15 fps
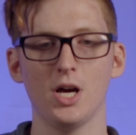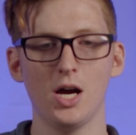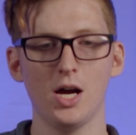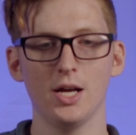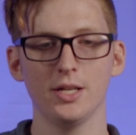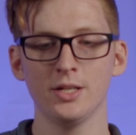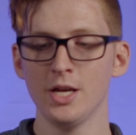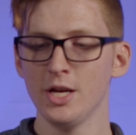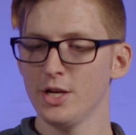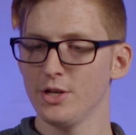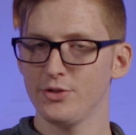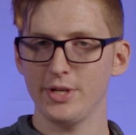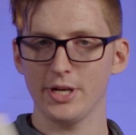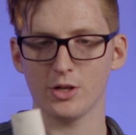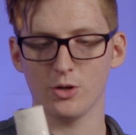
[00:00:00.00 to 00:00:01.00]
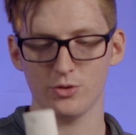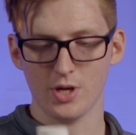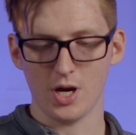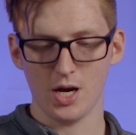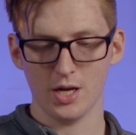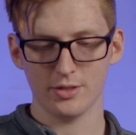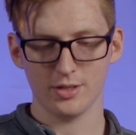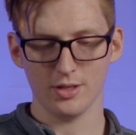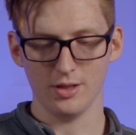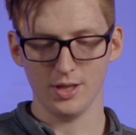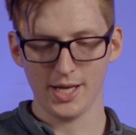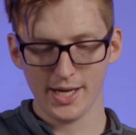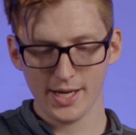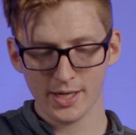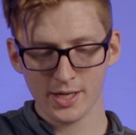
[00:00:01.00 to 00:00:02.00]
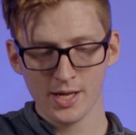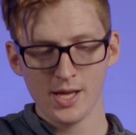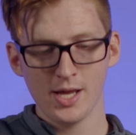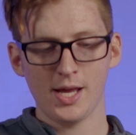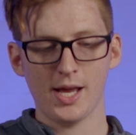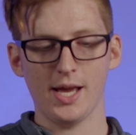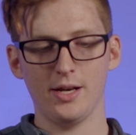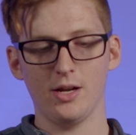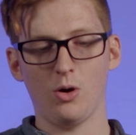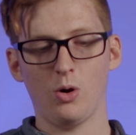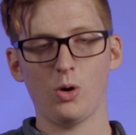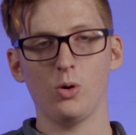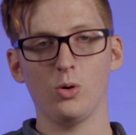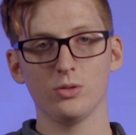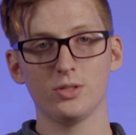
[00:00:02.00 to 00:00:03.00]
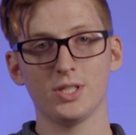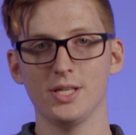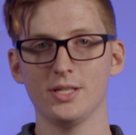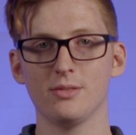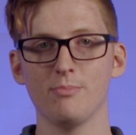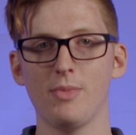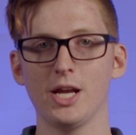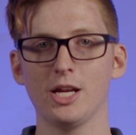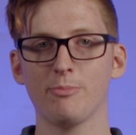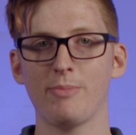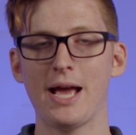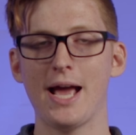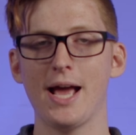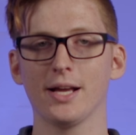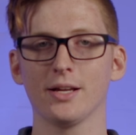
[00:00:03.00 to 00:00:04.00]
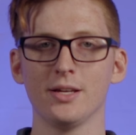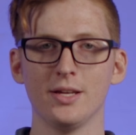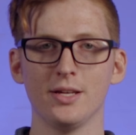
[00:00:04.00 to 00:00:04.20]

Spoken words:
on. So that goes onto the leg and it holds this mic pack